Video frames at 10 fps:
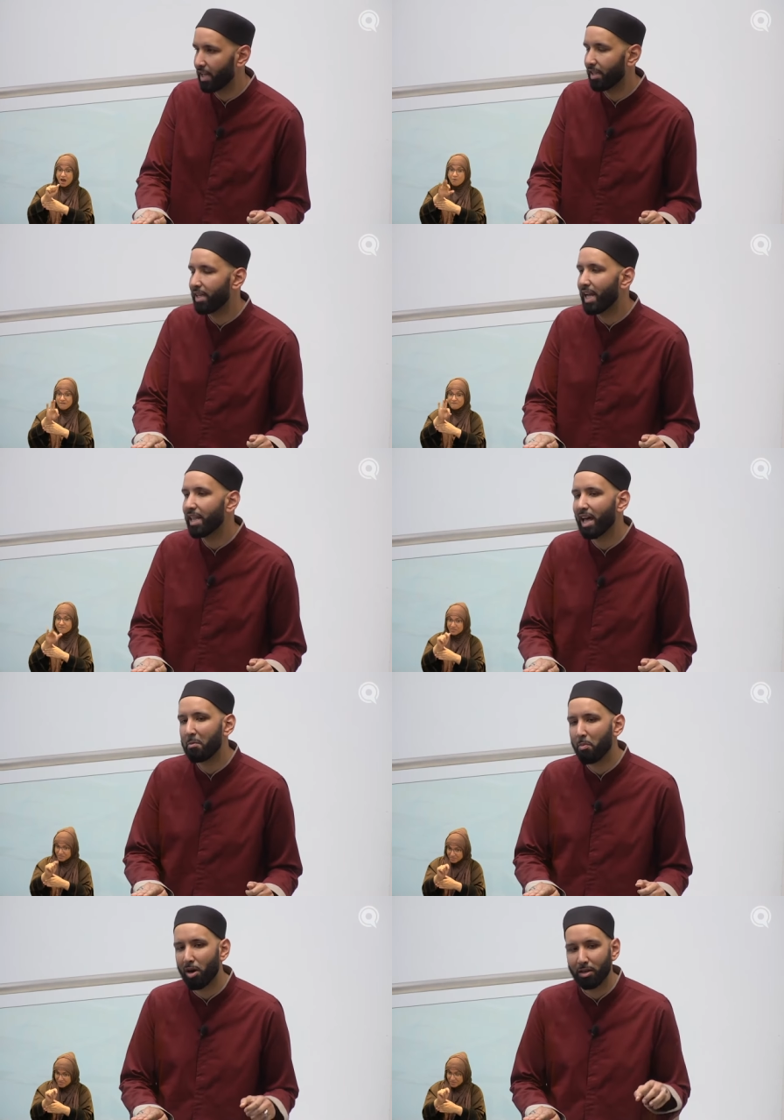The day that
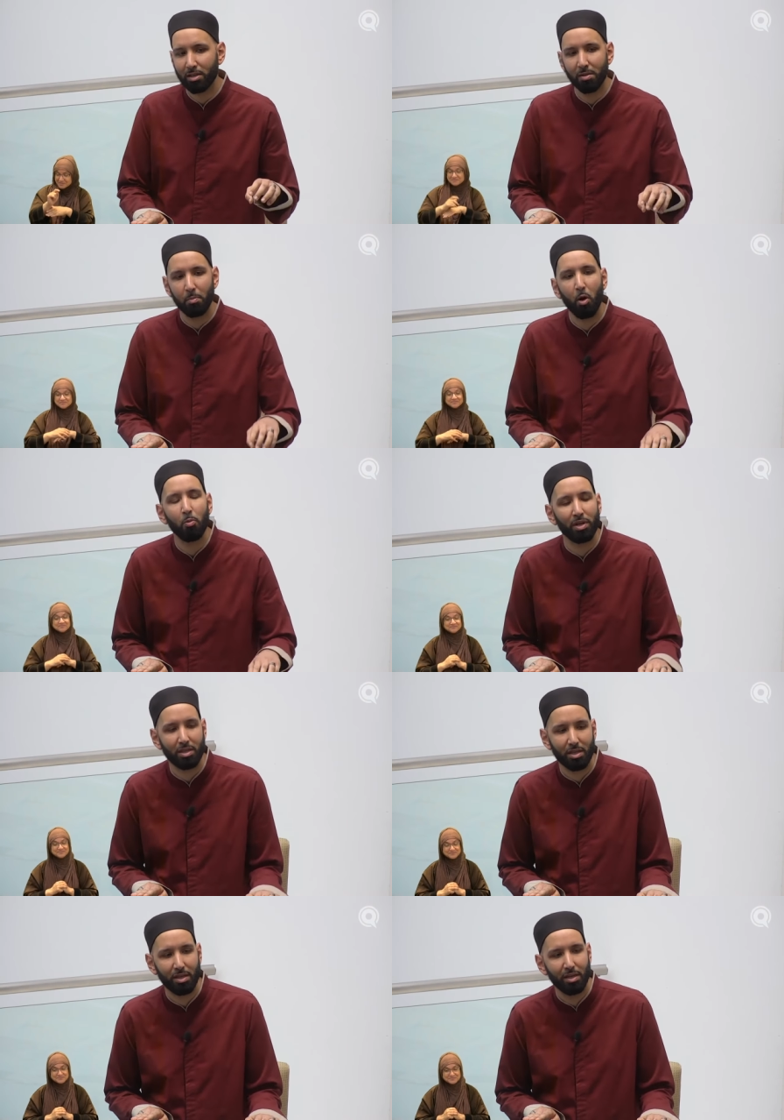marks the
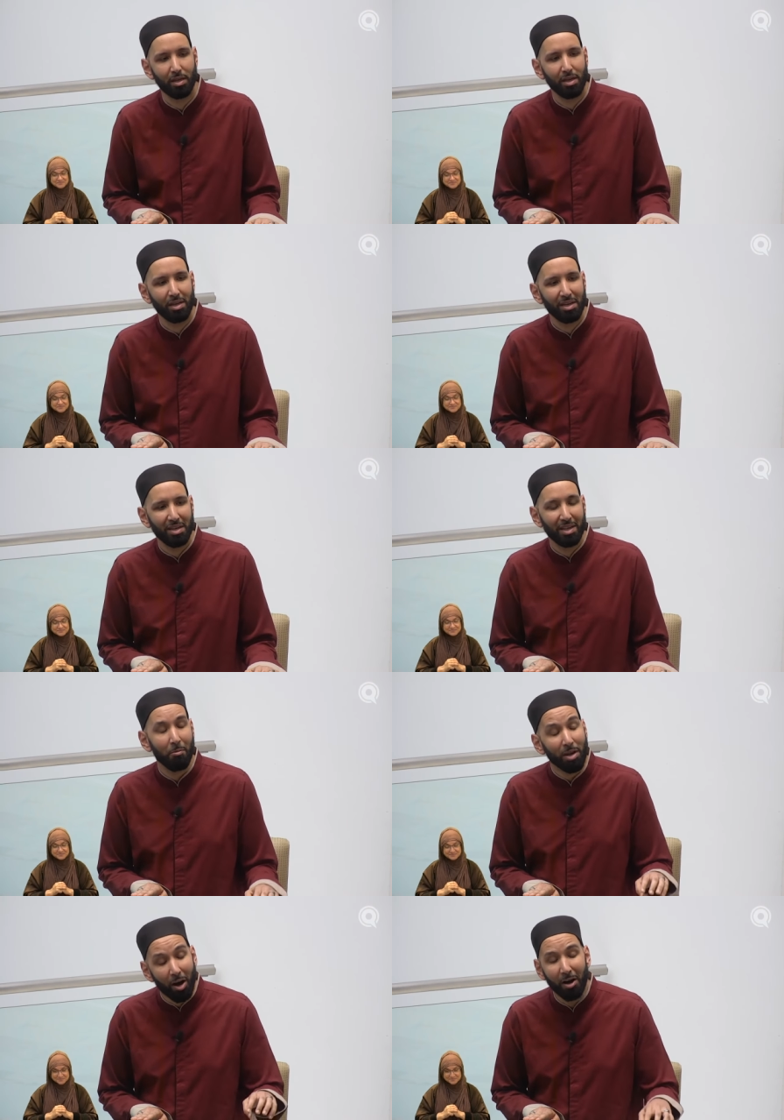moment that
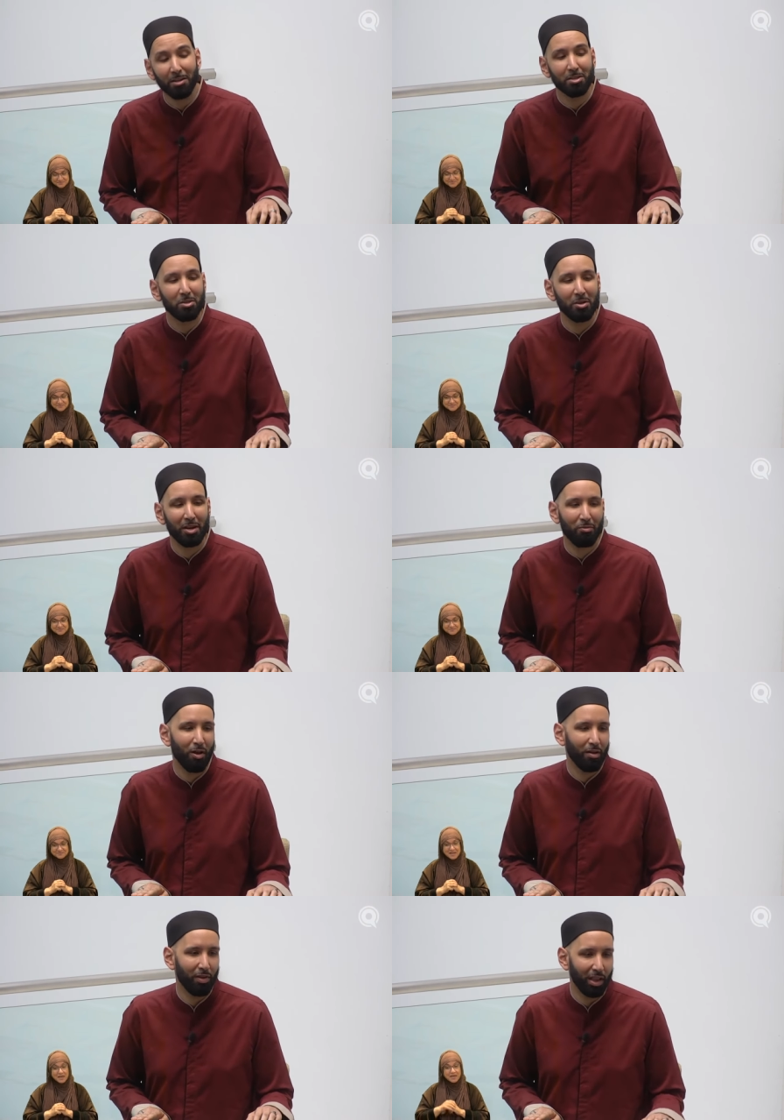we all stood in
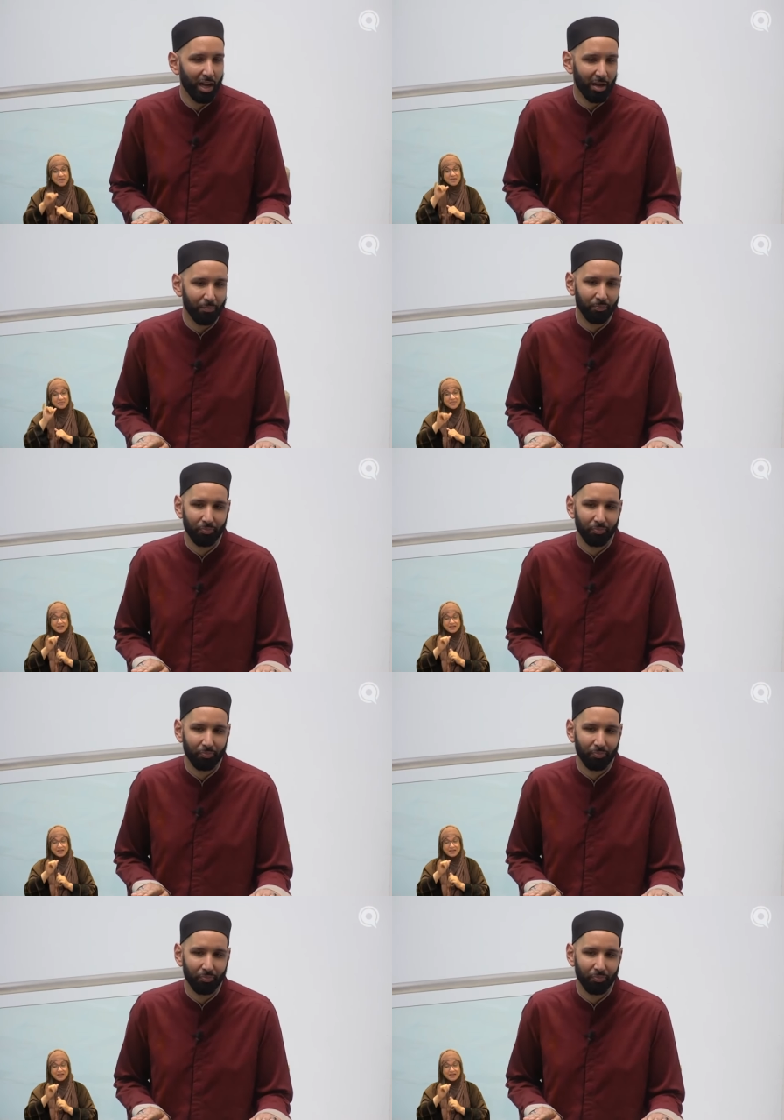front of Allah.